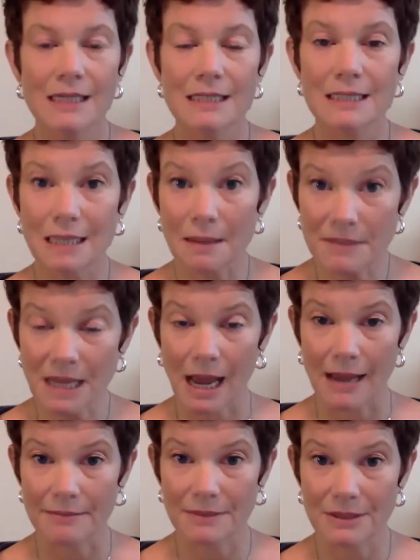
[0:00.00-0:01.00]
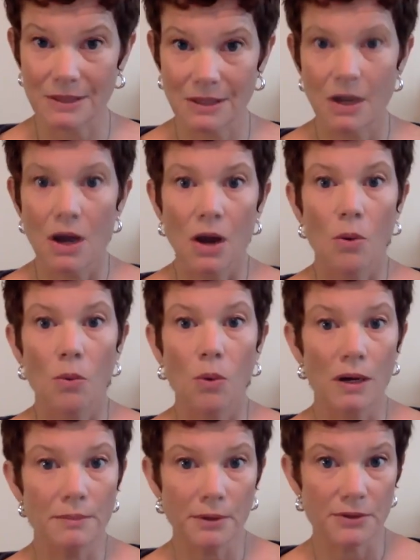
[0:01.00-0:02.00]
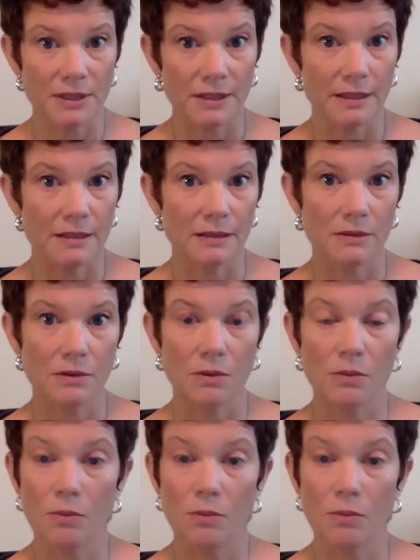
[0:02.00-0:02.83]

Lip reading: Sometimes one person